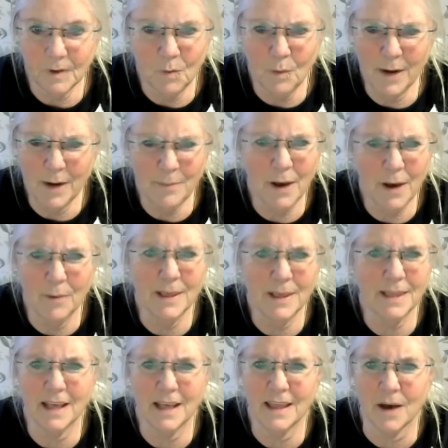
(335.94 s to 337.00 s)
Why do we
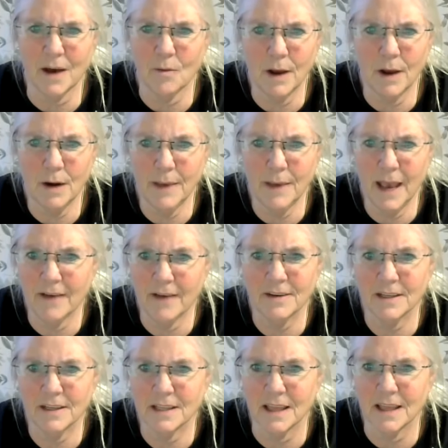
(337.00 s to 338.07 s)
always say that? Why do we have
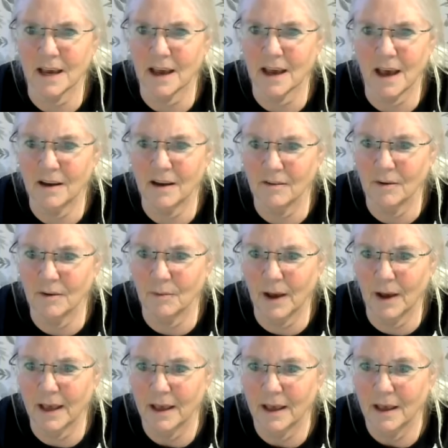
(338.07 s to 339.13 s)
to say that? I don't know
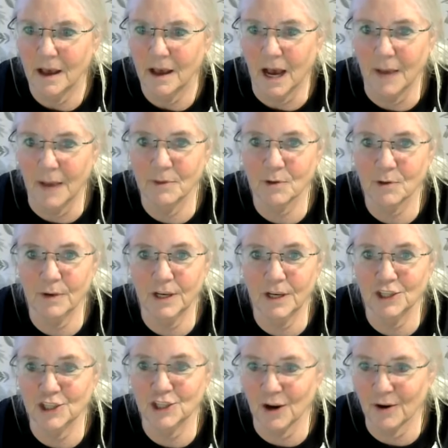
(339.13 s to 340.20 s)
why. I'm
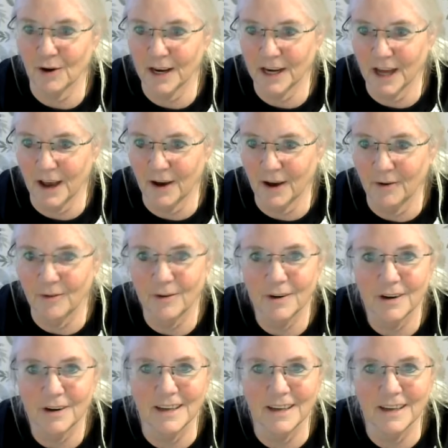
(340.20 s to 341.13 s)
screen sharing now.